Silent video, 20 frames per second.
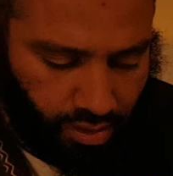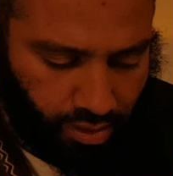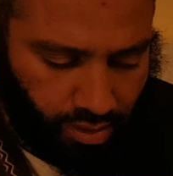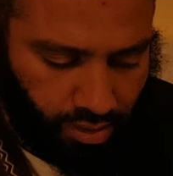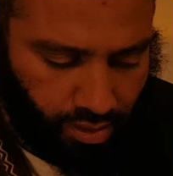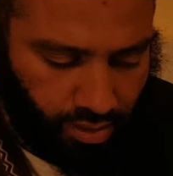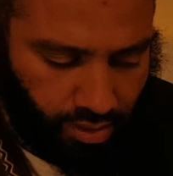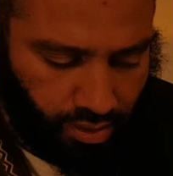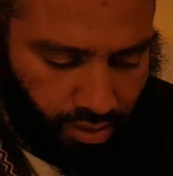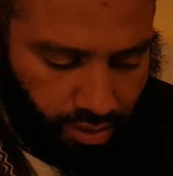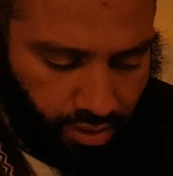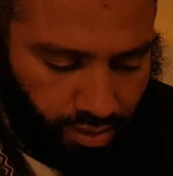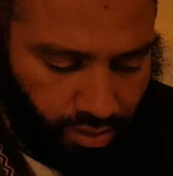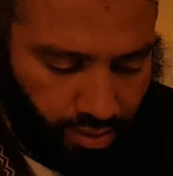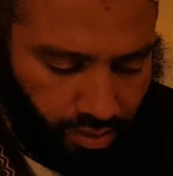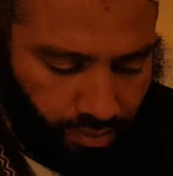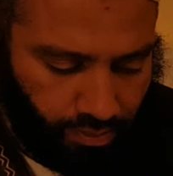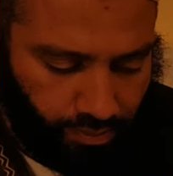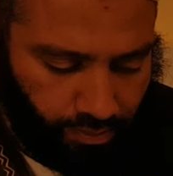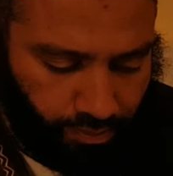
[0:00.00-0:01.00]

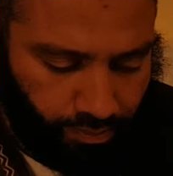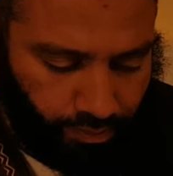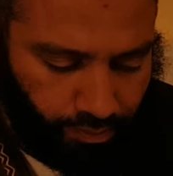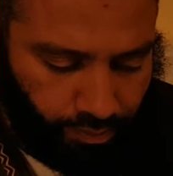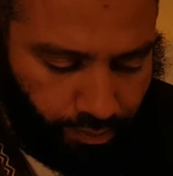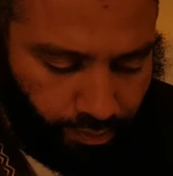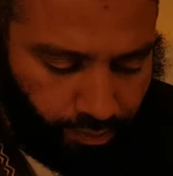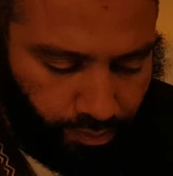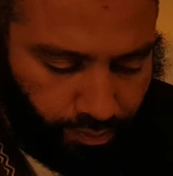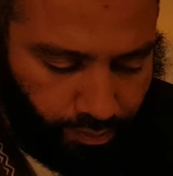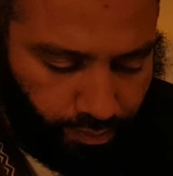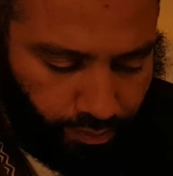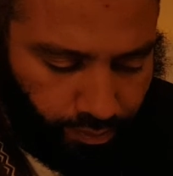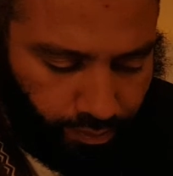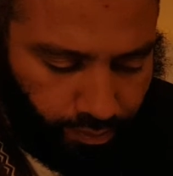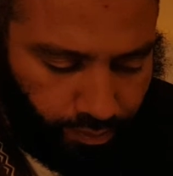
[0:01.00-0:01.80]
No one is speaking in this clip.